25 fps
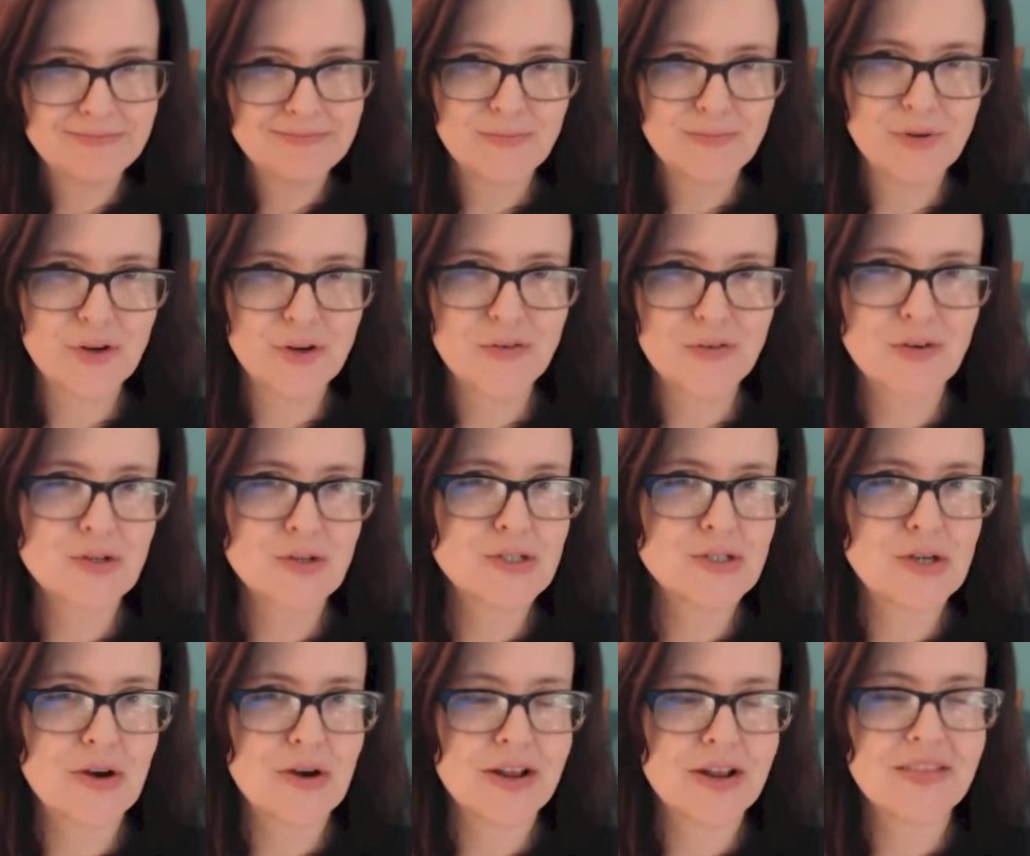when you're
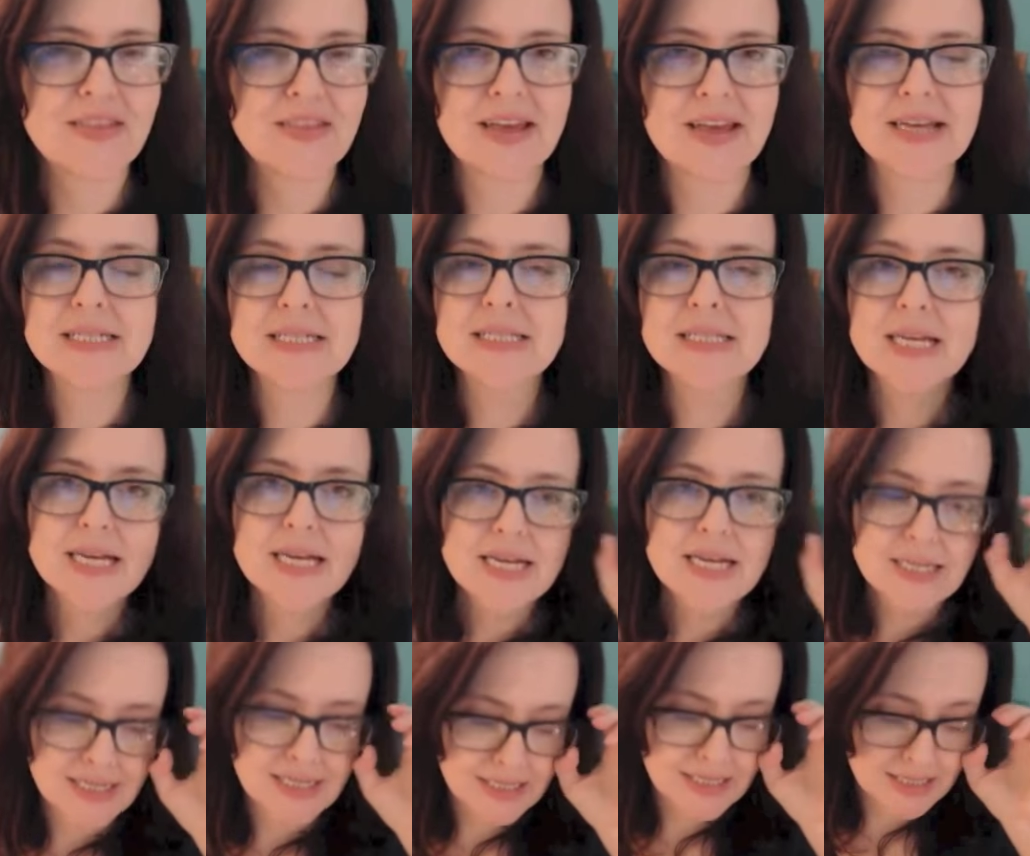first starting things,
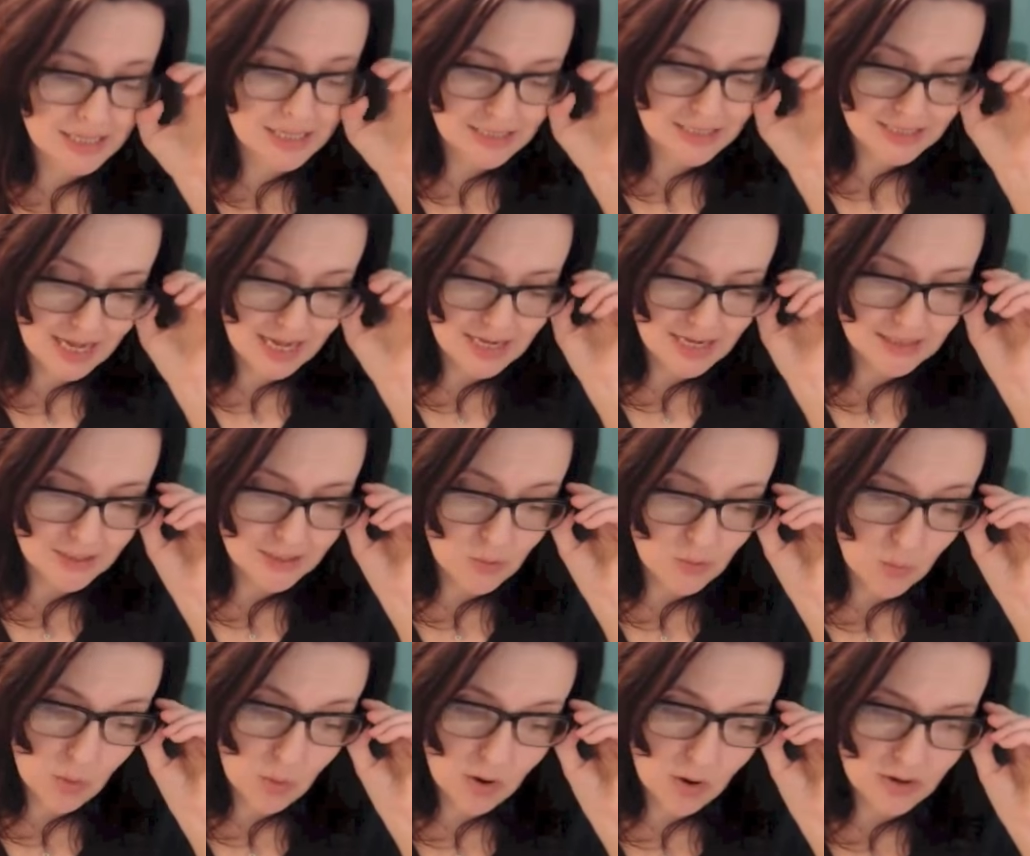it doesn't exactly
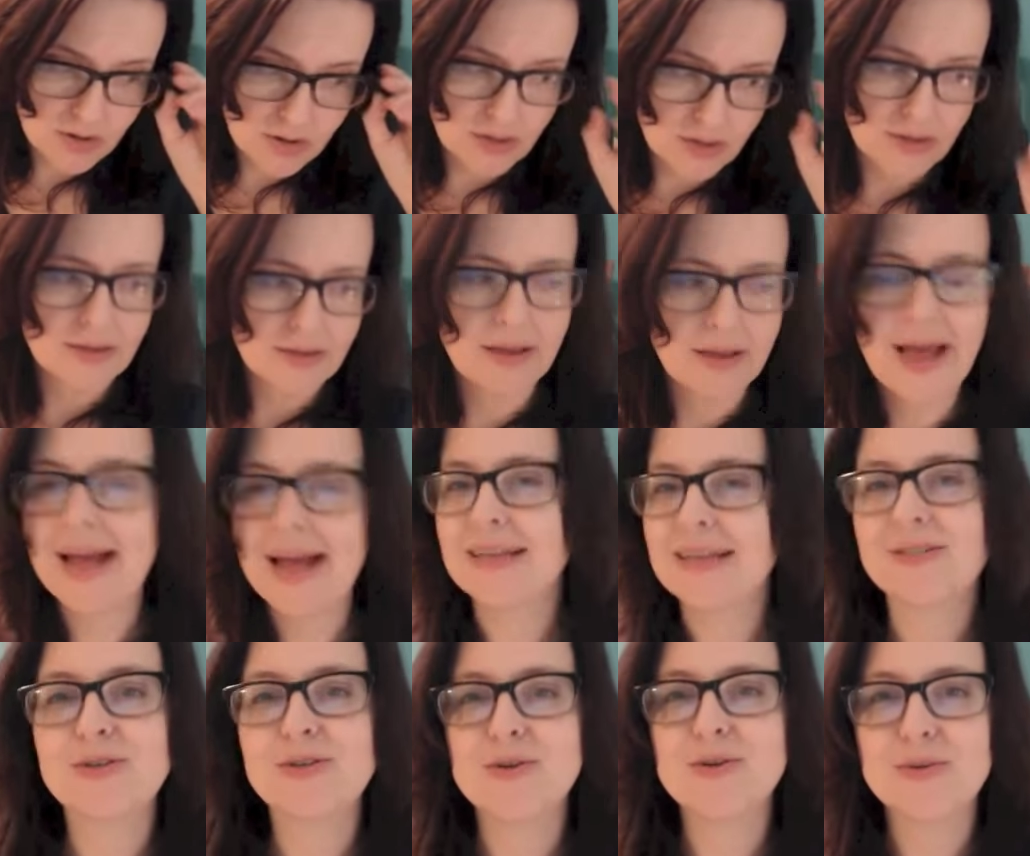work
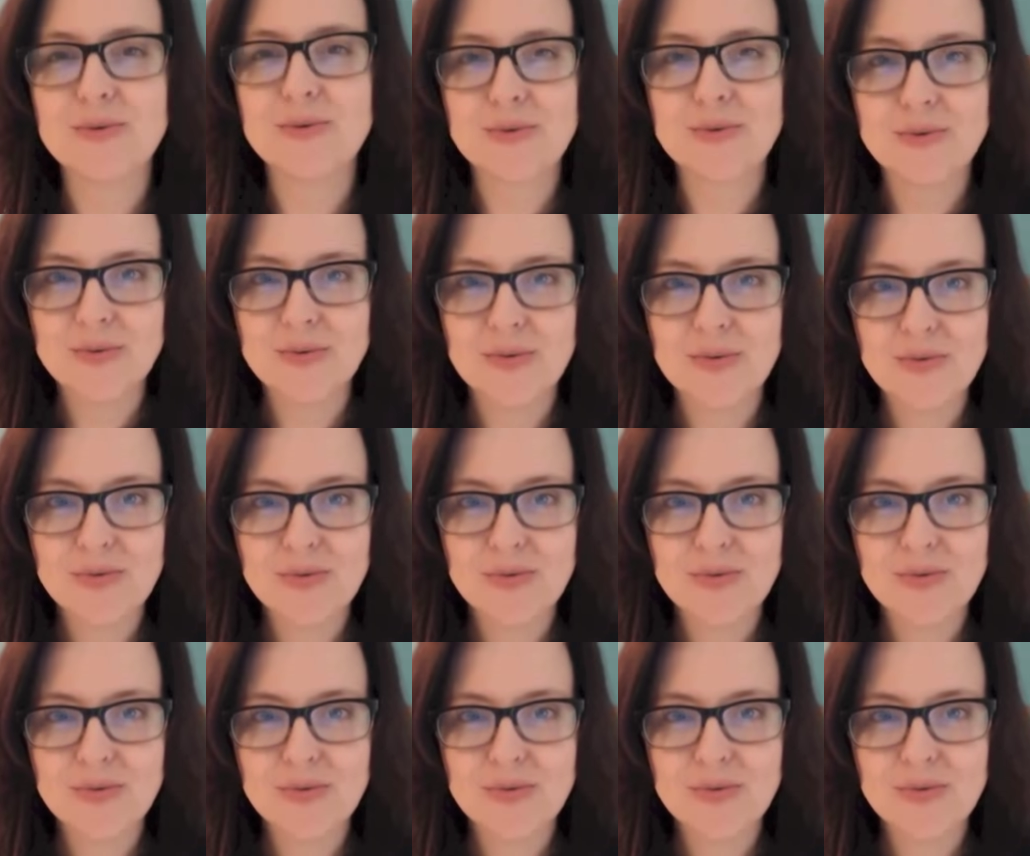as you